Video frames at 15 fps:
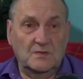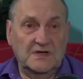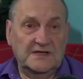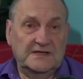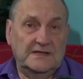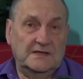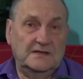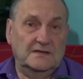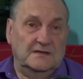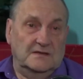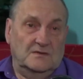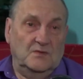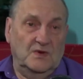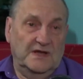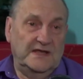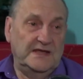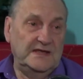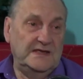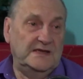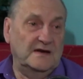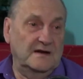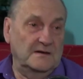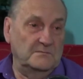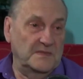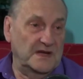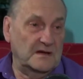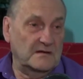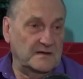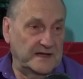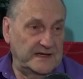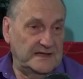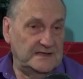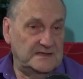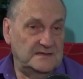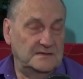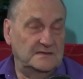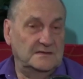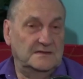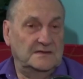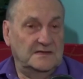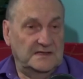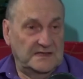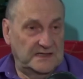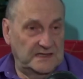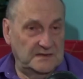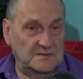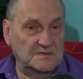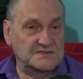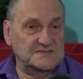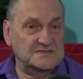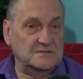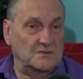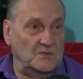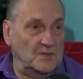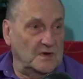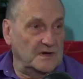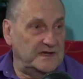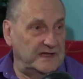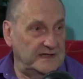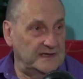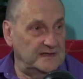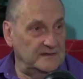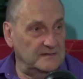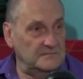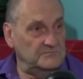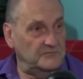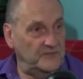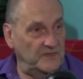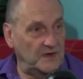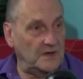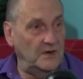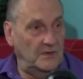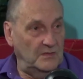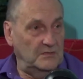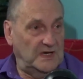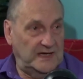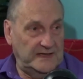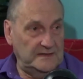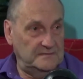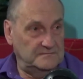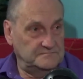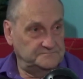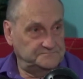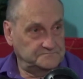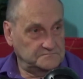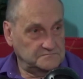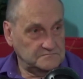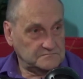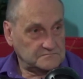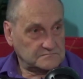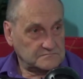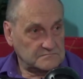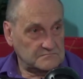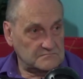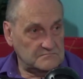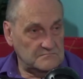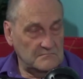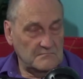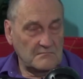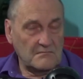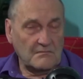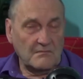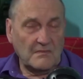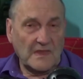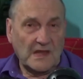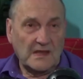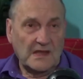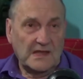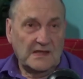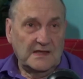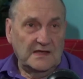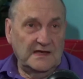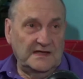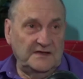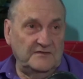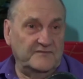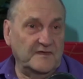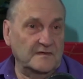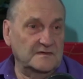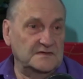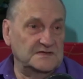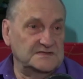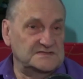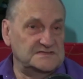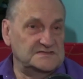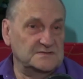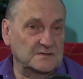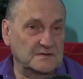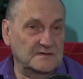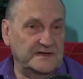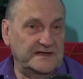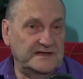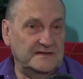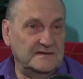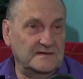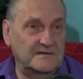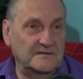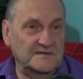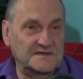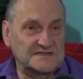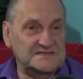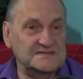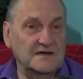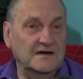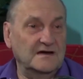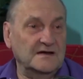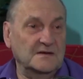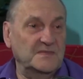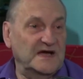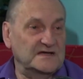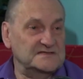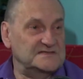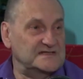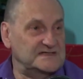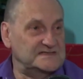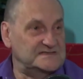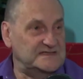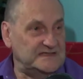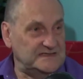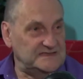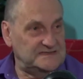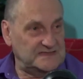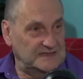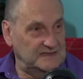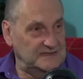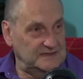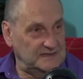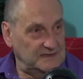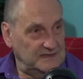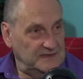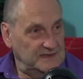when when he got married, he was working in the coal mine. Okay. And you've heard the story or the song about 16 ton.